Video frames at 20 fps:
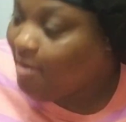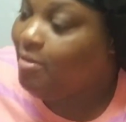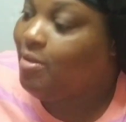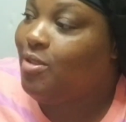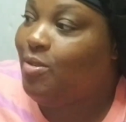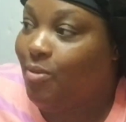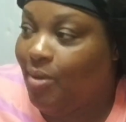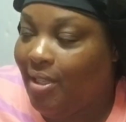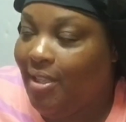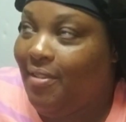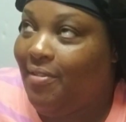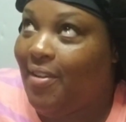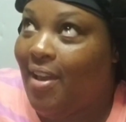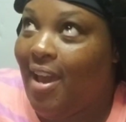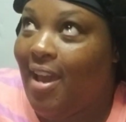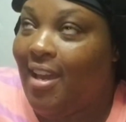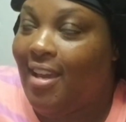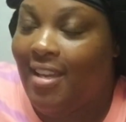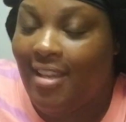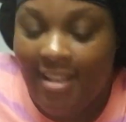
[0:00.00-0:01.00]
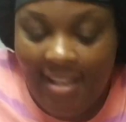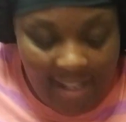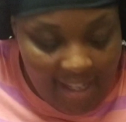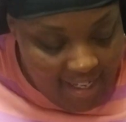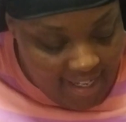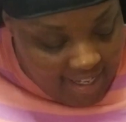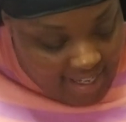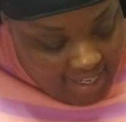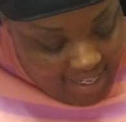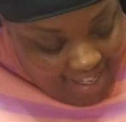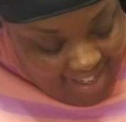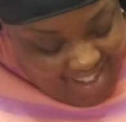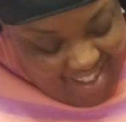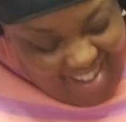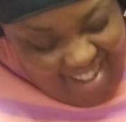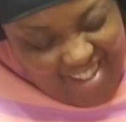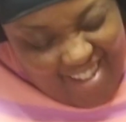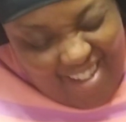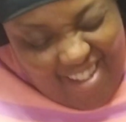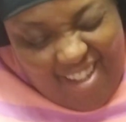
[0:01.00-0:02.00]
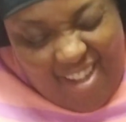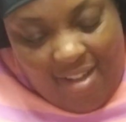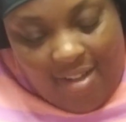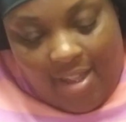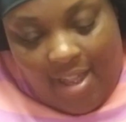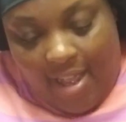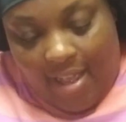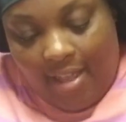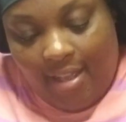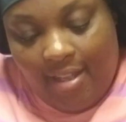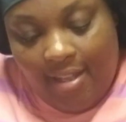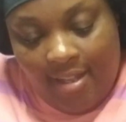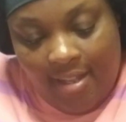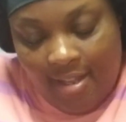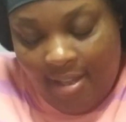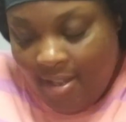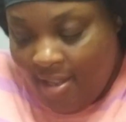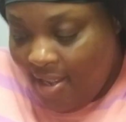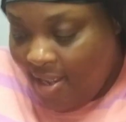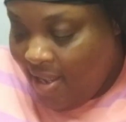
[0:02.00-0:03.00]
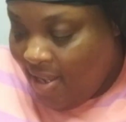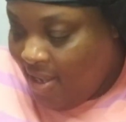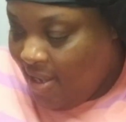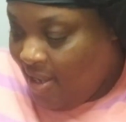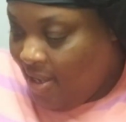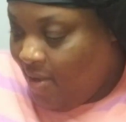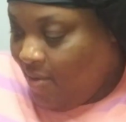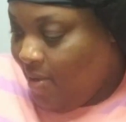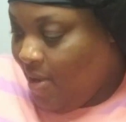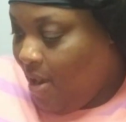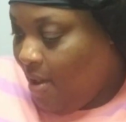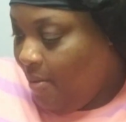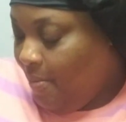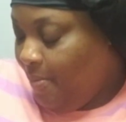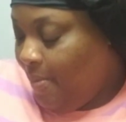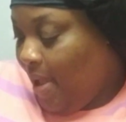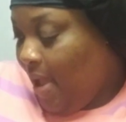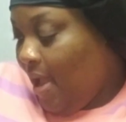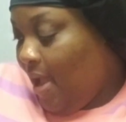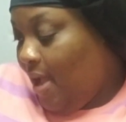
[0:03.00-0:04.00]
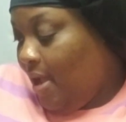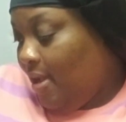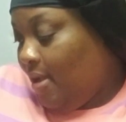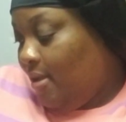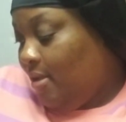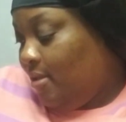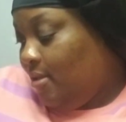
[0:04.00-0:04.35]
was really bad. Okay. The arm bag.